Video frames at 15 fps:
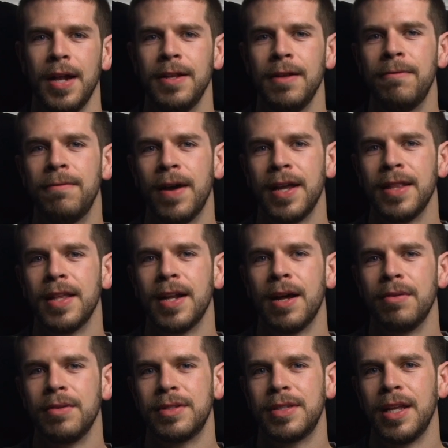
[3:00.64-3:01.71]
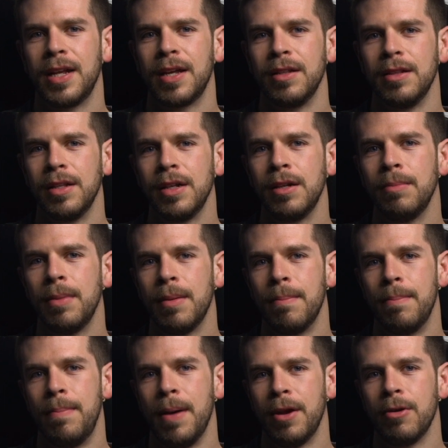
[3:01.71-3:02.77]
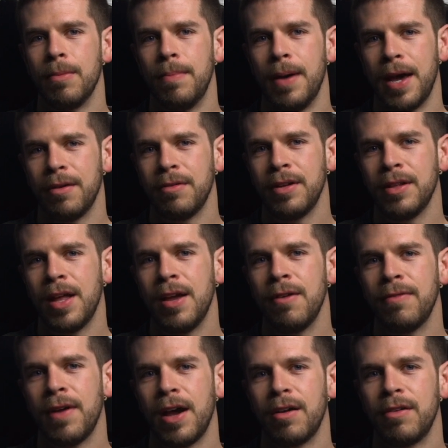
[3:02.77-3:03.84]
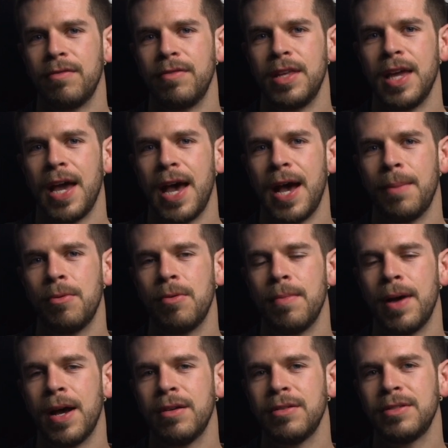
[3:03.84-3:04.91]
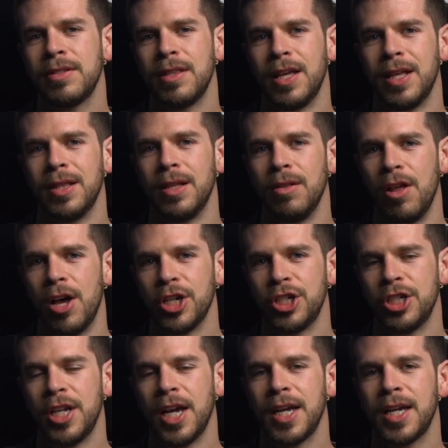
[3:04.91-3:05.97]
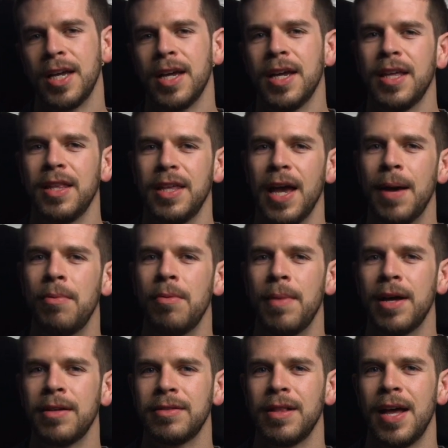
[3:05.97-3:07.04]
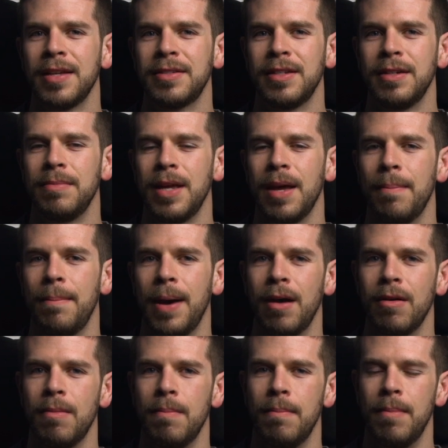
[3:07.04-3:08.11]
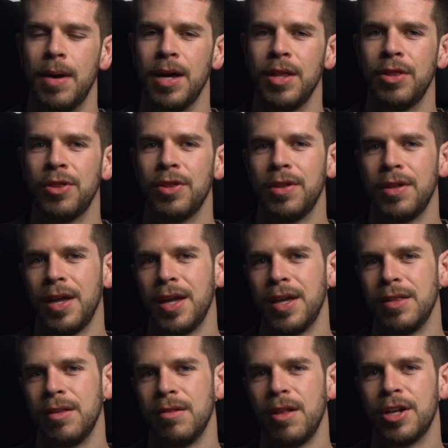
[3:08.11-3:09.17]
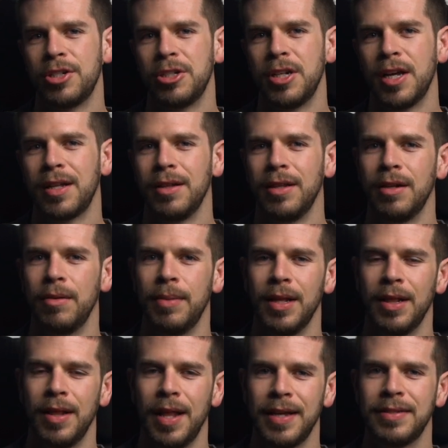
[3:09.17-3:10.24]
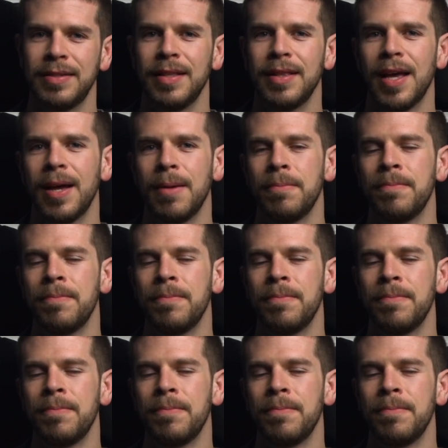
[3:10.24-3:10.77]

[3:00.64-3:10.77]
I did find that I was getting a little bit better battery life out of the Apple mouse than the Logitech. The Apple mouse lasted me about a month and the Logitech a little bit less than that.